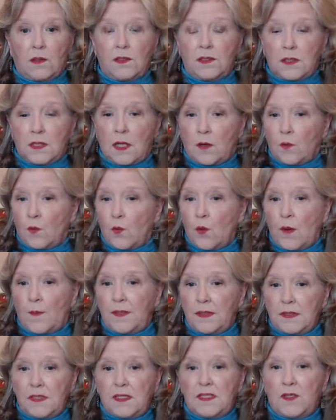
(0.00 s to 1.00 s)
a
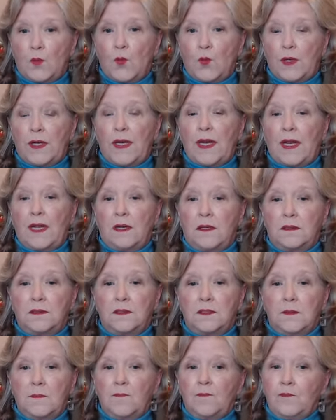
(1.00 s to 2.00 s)
woman, someone
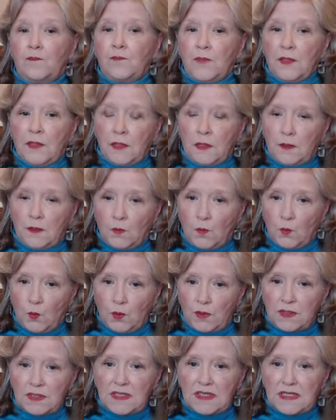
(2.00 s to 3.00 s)
else,
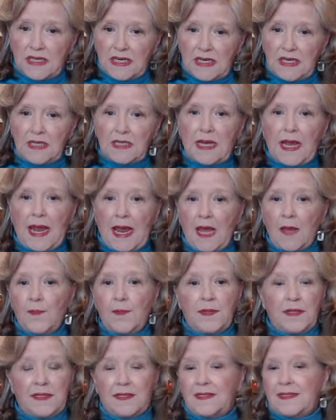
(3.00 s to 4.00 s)
was the key to
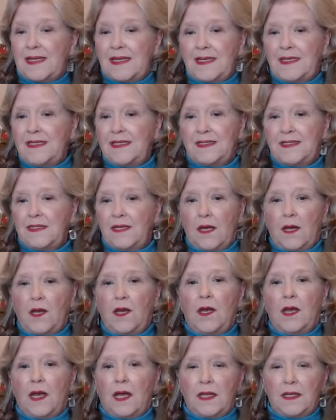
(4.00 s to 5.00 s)
happiness, and it's
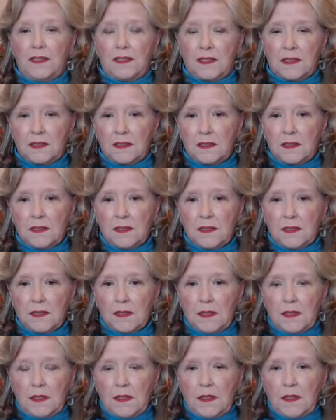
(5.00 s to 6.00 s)
not.
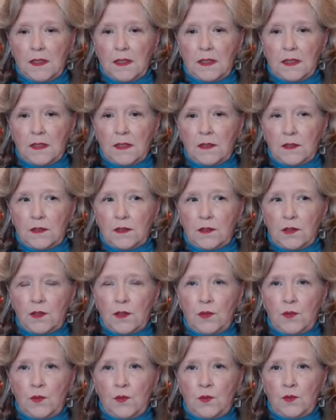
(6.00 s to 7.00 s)

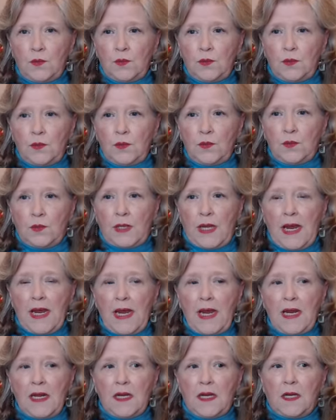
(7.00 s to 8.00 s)
You
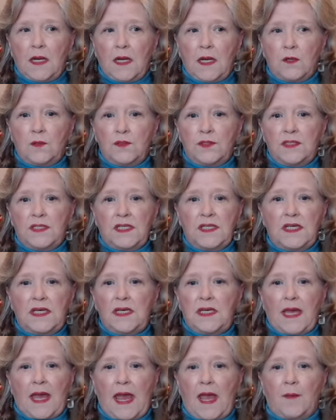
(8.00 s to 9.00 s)
can't go
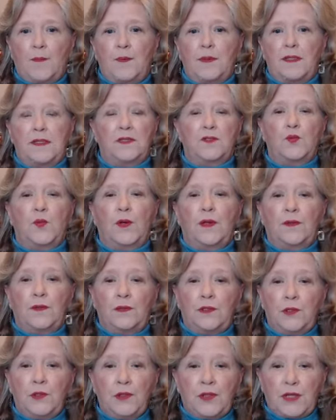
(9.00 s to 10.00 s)
seeking happiness, whether
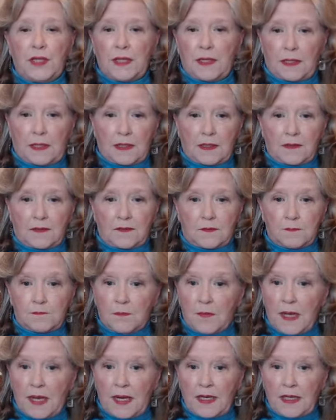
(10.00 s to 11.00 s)
you think it's
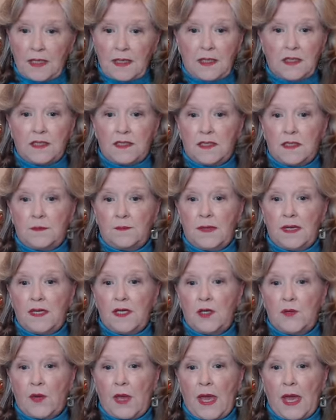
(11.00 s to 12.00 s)
money that's going to make
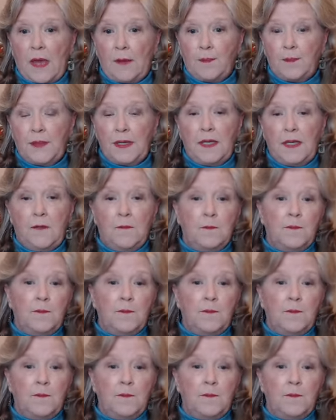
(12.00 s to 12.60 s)
you happy,